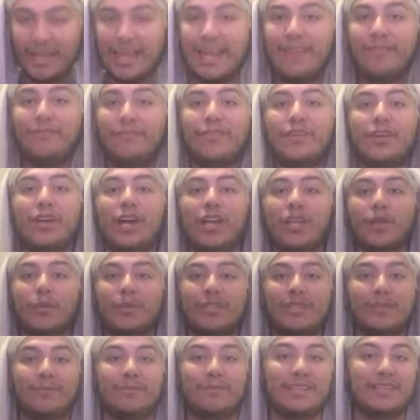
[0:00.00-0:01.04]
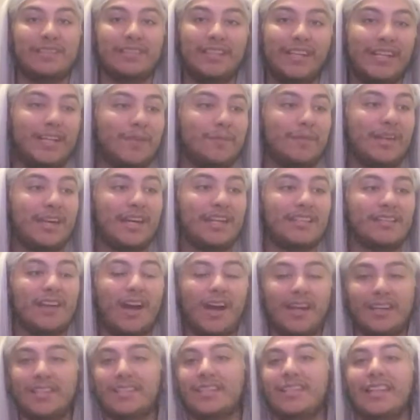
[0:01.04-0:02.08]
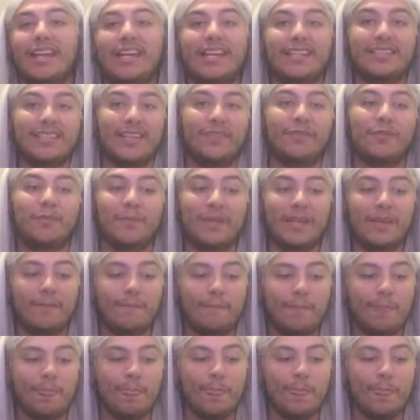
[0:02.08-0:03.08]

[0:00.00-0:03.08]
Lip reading: if the color wasn't misleading. Because honestly, like I said, for me,